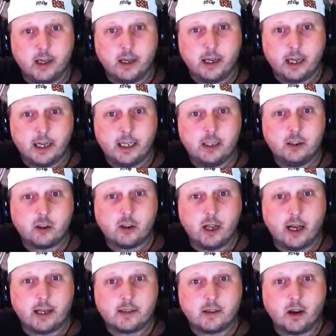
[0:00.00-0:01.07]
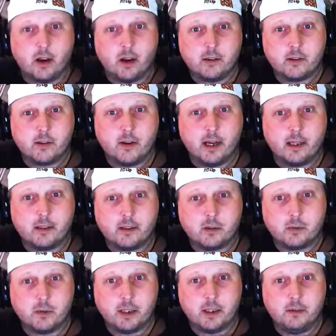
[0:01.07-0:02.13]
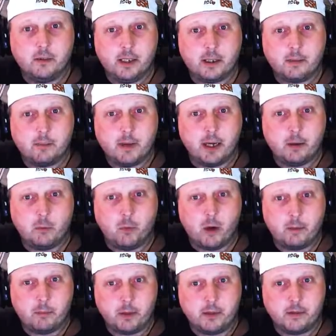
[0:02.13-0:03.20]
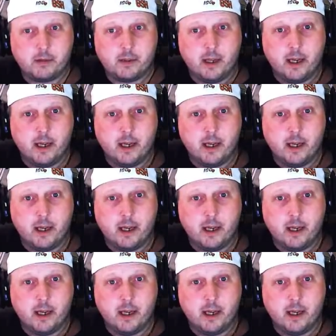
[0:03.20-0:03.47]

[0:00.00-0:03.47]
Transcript: Each class also has 3 unique main weapons